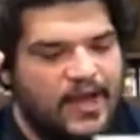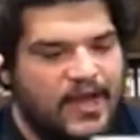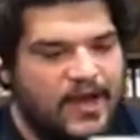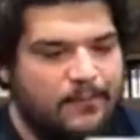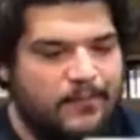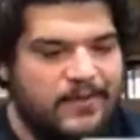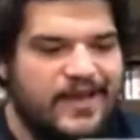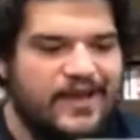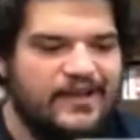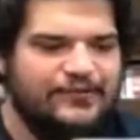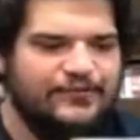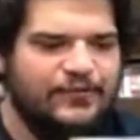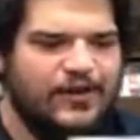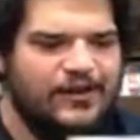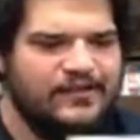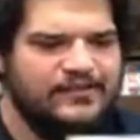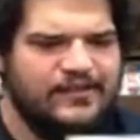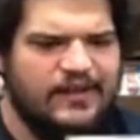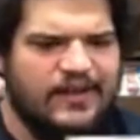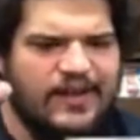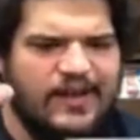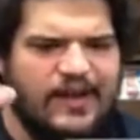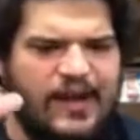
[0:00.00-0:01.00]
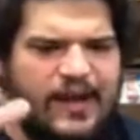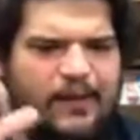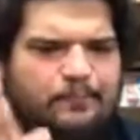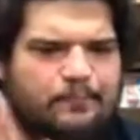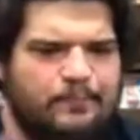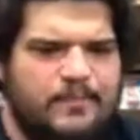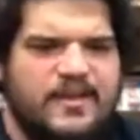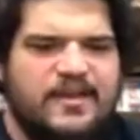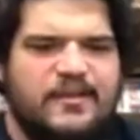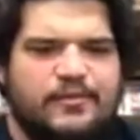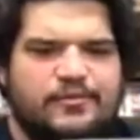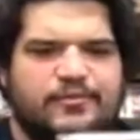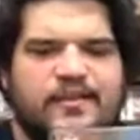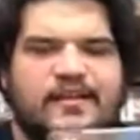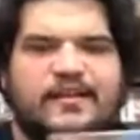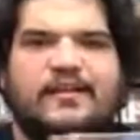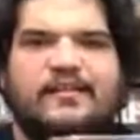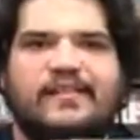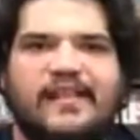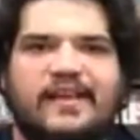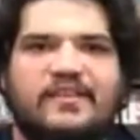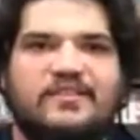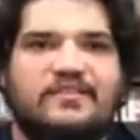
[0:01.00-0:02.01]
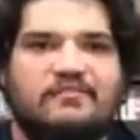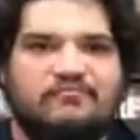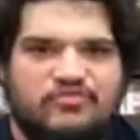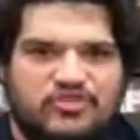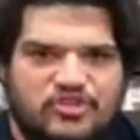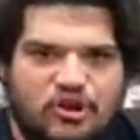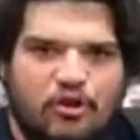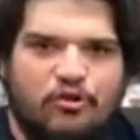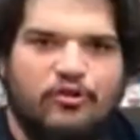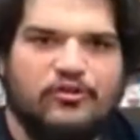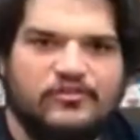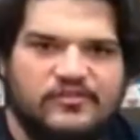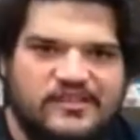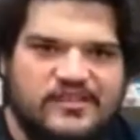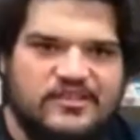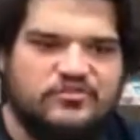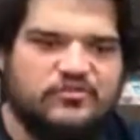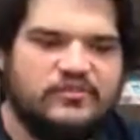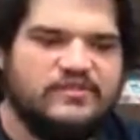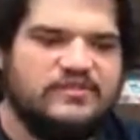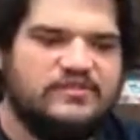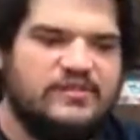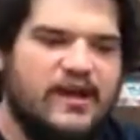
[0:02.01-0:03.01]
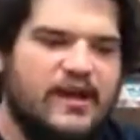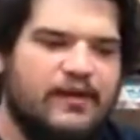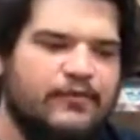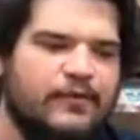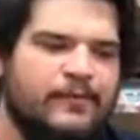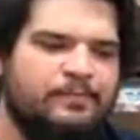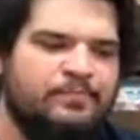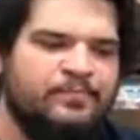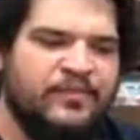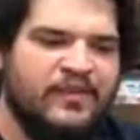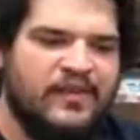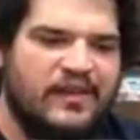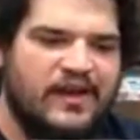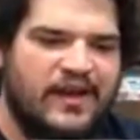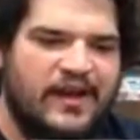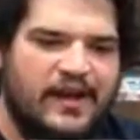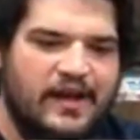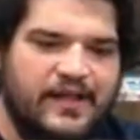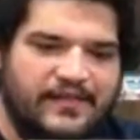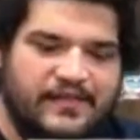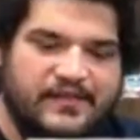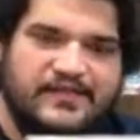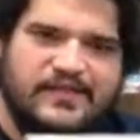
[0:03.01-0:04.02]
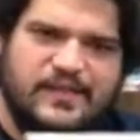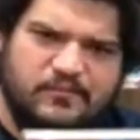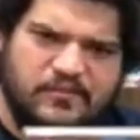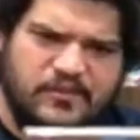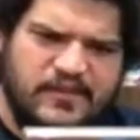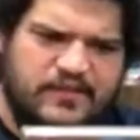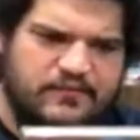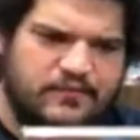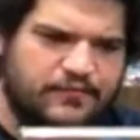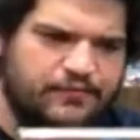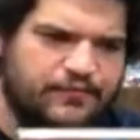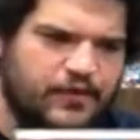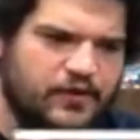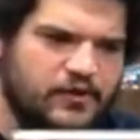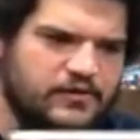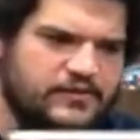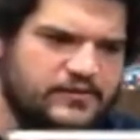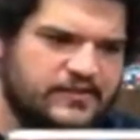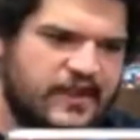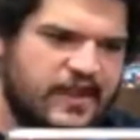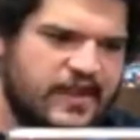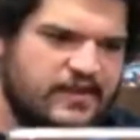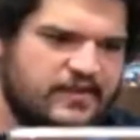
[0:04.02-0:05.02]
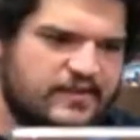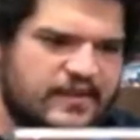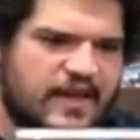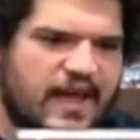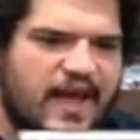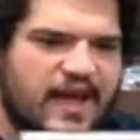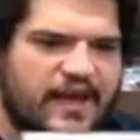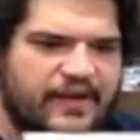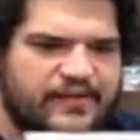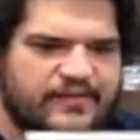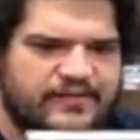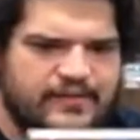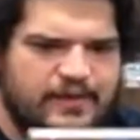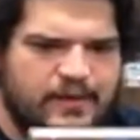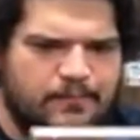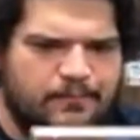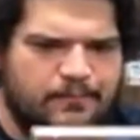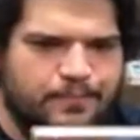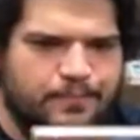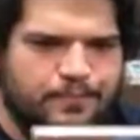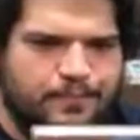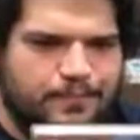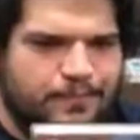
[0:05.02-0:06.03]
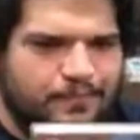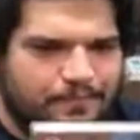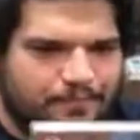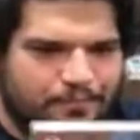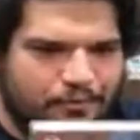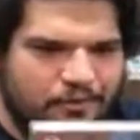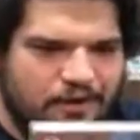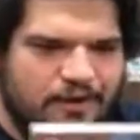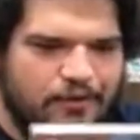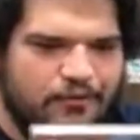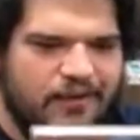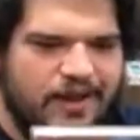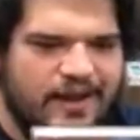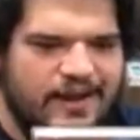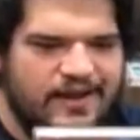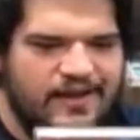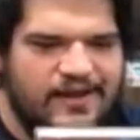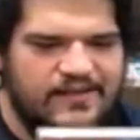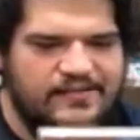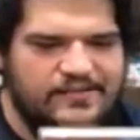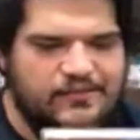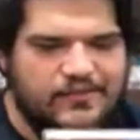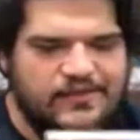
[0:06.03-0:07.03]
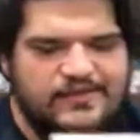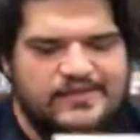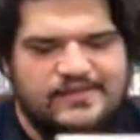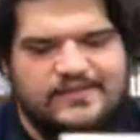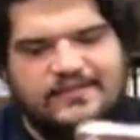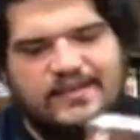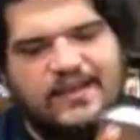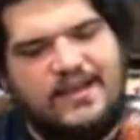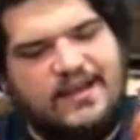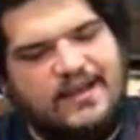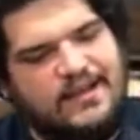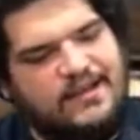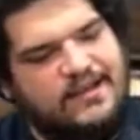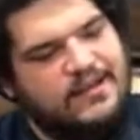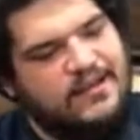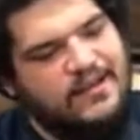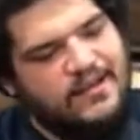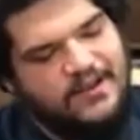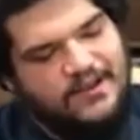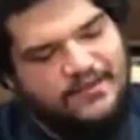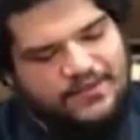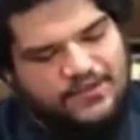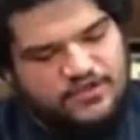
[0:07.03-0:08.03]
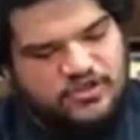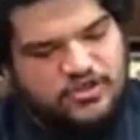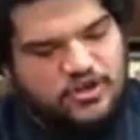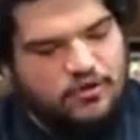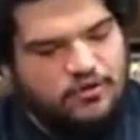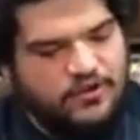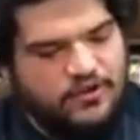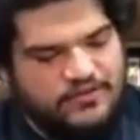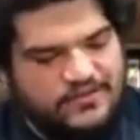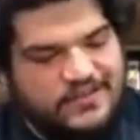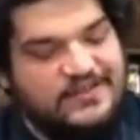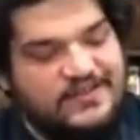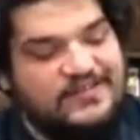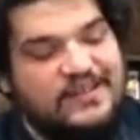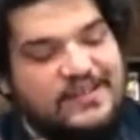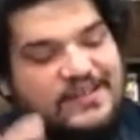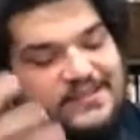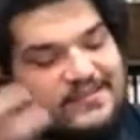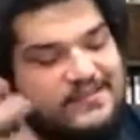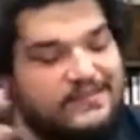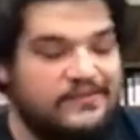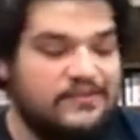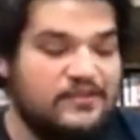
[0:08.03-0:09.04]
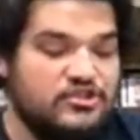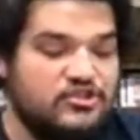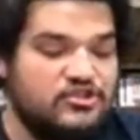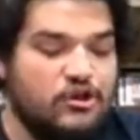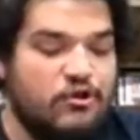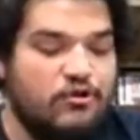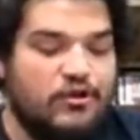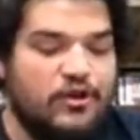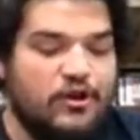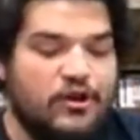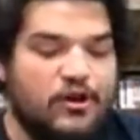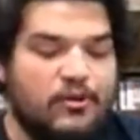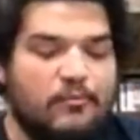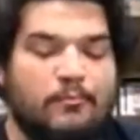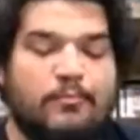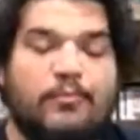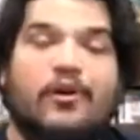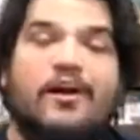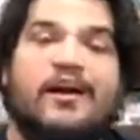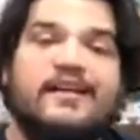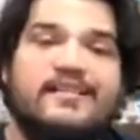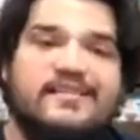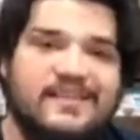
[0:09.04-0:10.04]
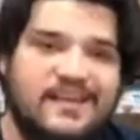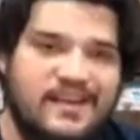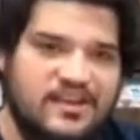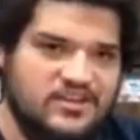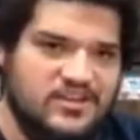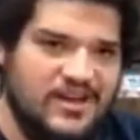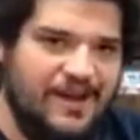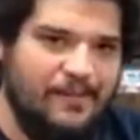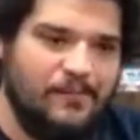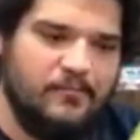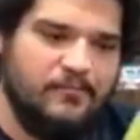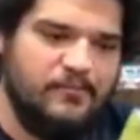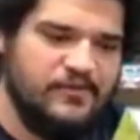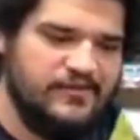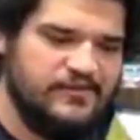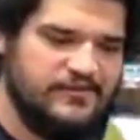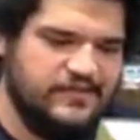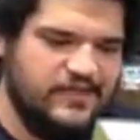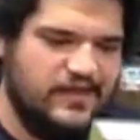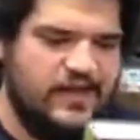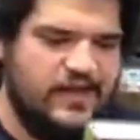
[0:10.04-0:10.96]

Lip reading: But yeah, as far as a big thick collection of Joker centric stuff, this is I believe the first, and yeah, it's a pretty great. So this is the Joker, DC's The Joker Bronze Age omnibus,